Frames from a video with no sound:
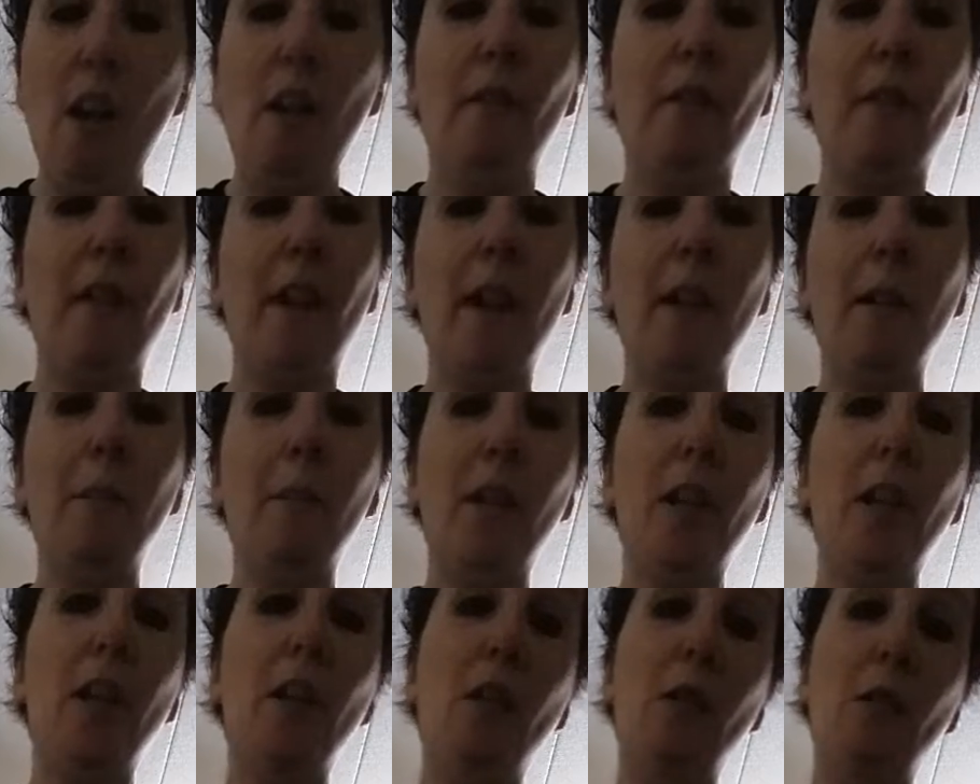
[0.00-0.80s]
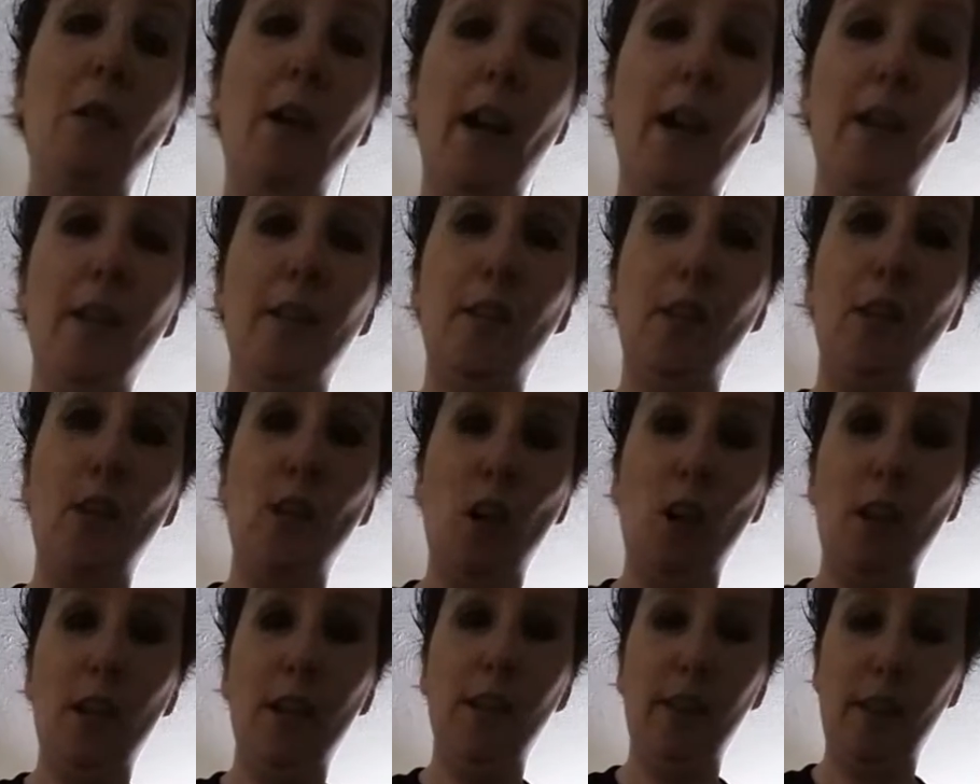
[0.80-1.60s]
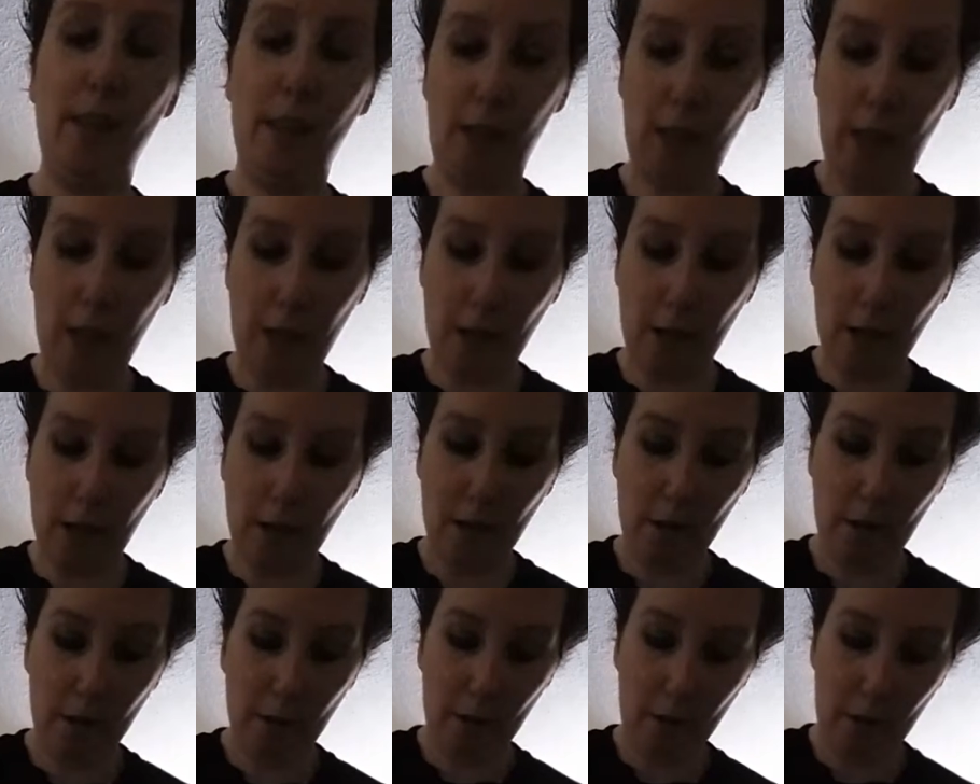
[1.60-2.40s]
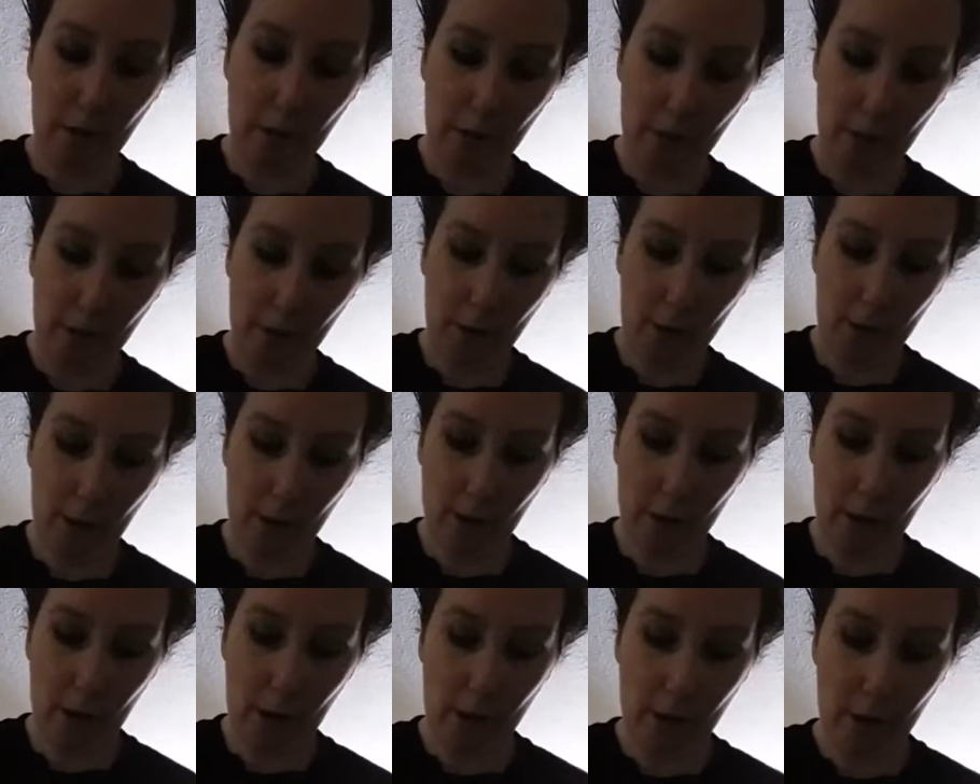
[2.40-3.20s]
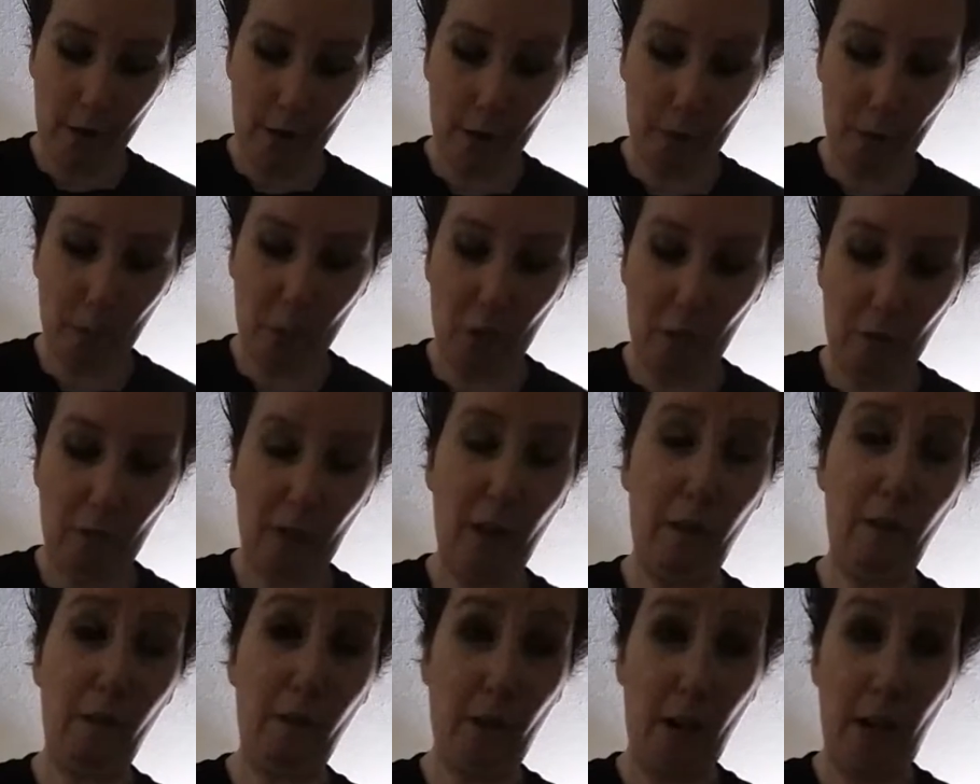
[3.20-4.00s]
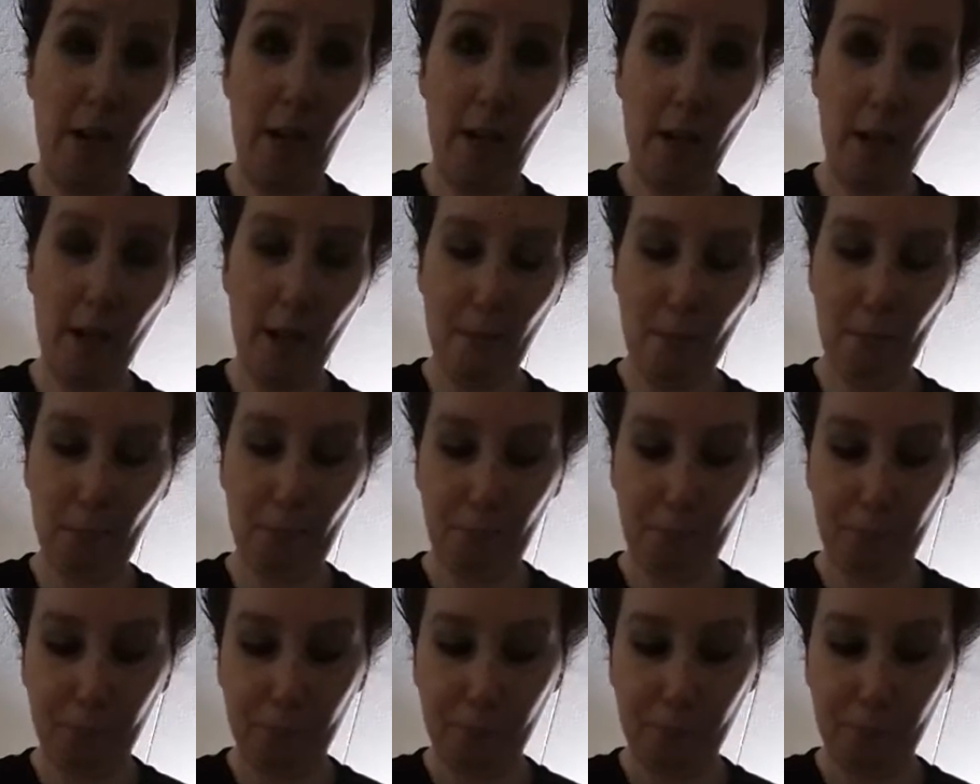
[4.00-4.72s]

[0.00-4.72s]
For anybody who has not seen the movie Fright Night,